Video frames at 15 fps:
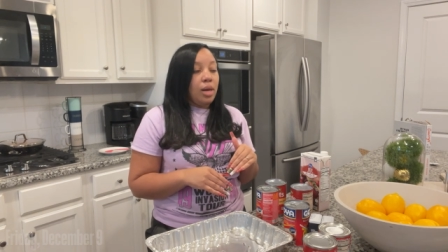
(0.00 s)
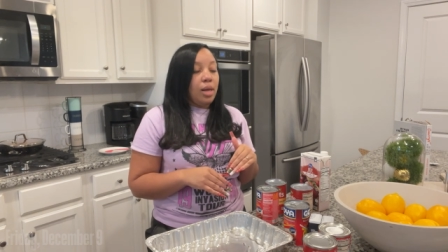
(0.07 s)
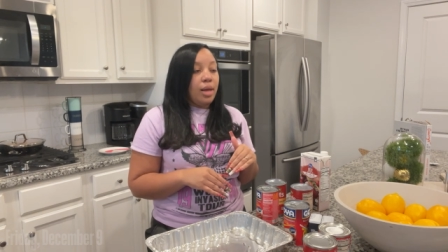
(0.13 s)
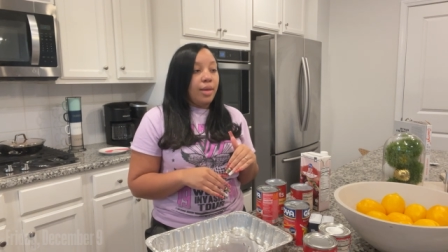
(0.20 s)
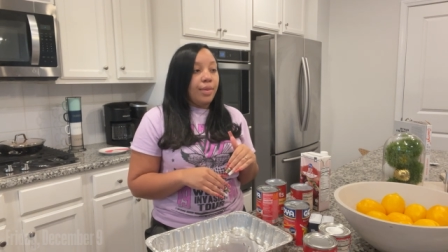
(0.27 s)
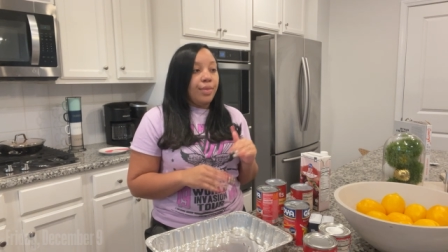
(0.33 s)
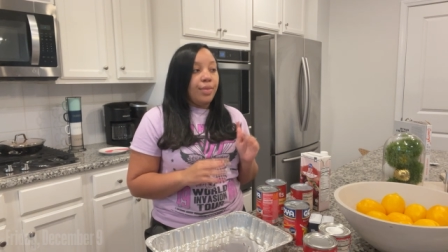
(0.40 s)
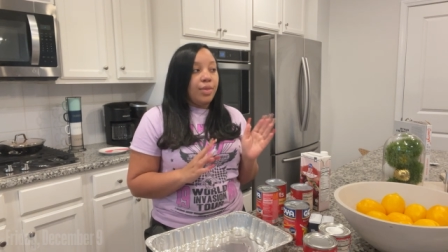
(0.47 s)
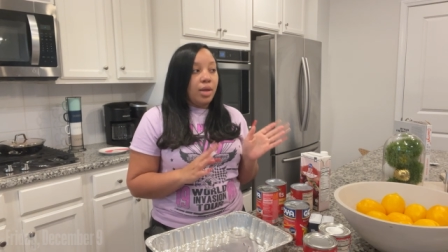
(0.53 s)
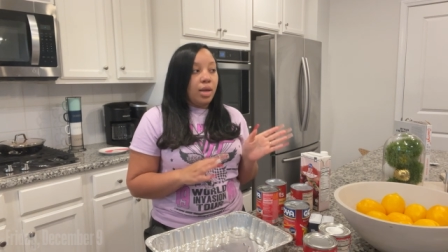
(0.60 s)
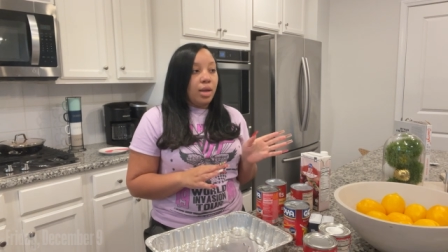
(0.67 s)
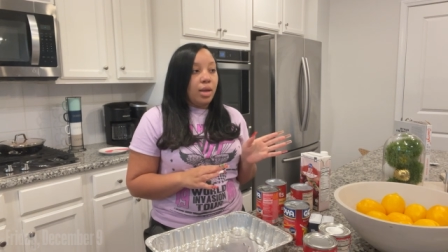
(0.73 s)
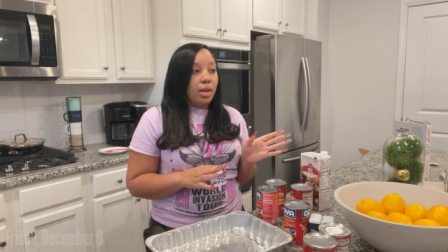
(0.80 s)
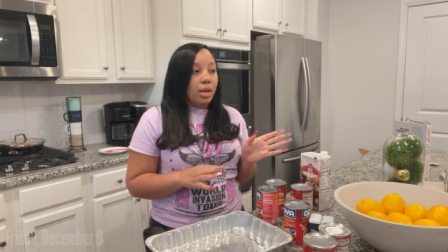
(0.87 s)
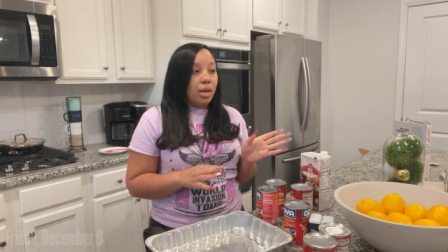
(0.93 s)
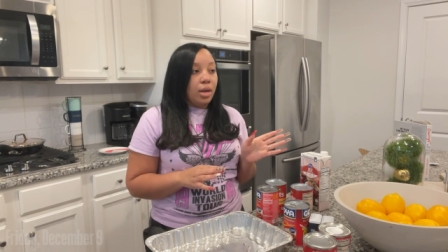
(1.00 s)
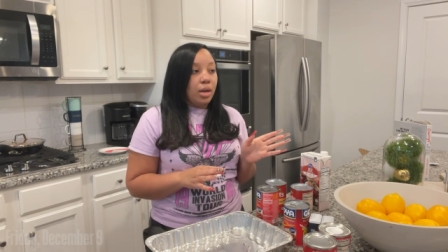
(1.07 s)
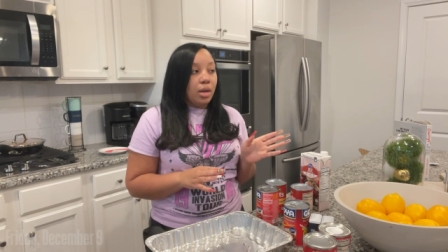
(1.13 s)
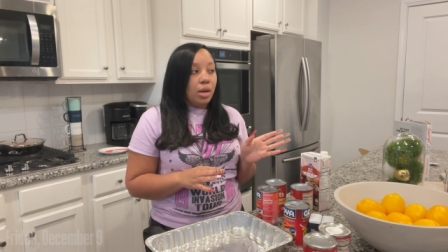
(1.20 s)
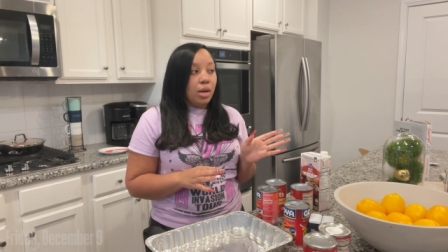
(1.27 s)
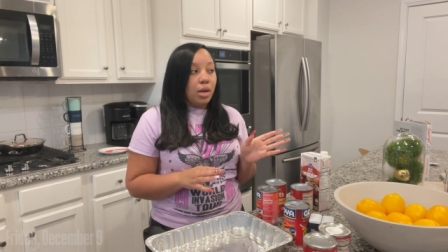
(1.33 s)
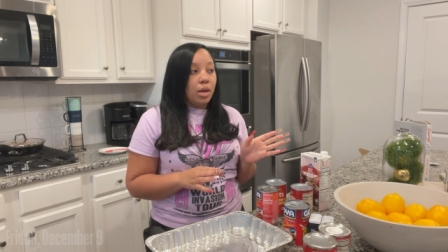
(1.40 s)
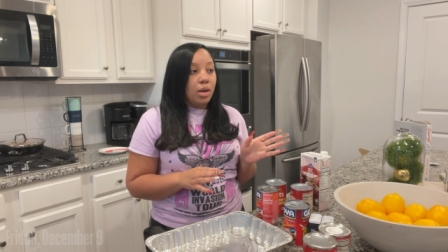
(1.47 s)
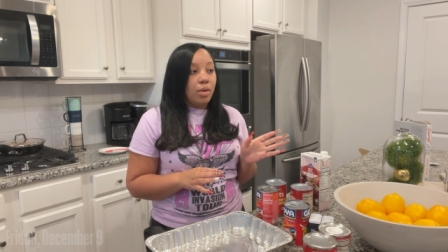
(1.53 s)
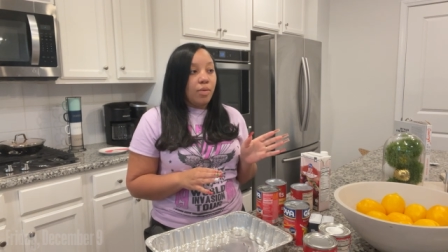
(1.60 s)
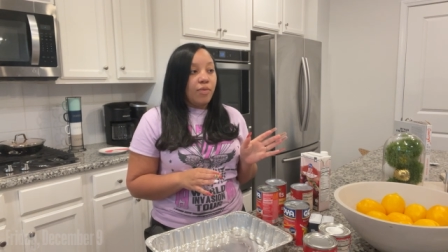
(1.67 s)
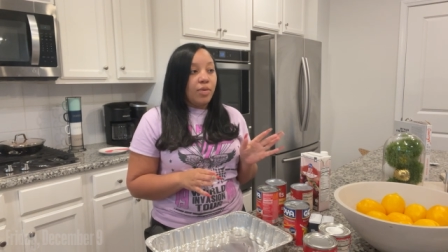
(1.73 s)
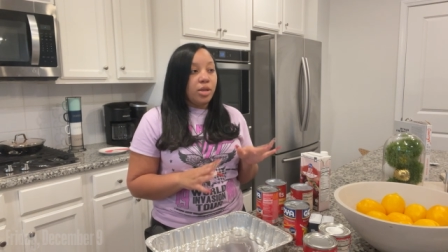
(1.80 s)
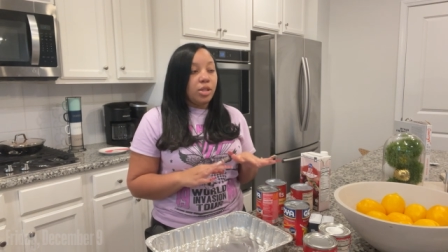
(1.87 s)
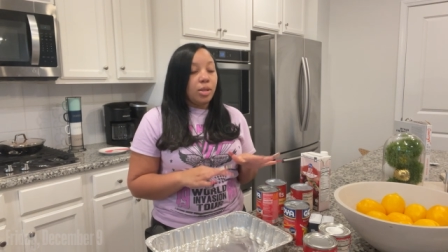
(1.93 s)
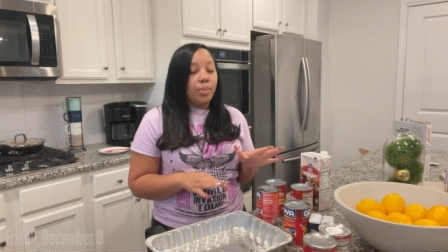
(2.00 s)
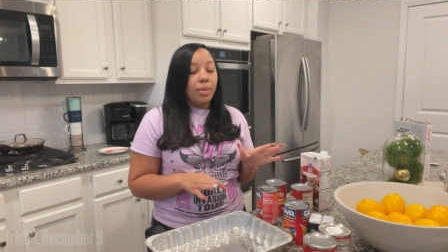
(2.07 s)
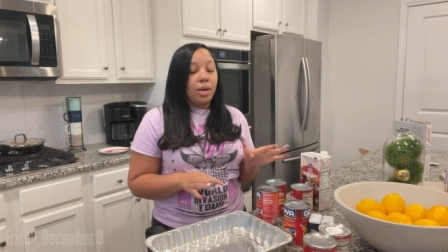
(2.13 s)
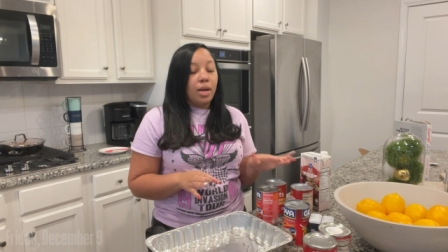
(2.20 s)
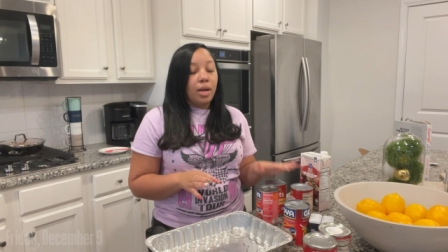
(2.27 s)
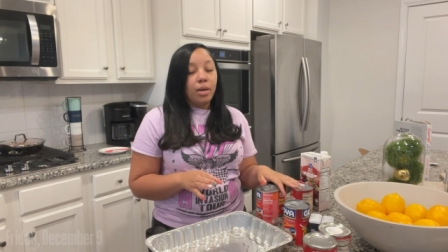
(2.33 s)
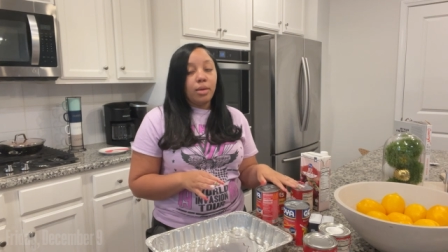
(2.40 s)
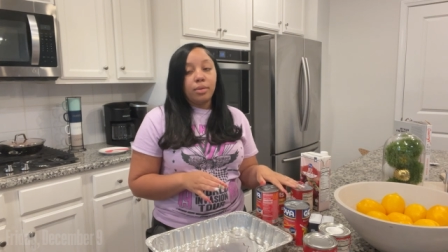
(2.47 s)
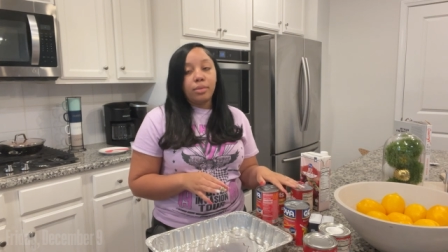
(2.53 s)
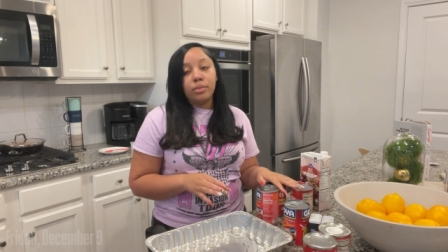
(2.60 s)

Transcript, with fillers: and then finish up in the house.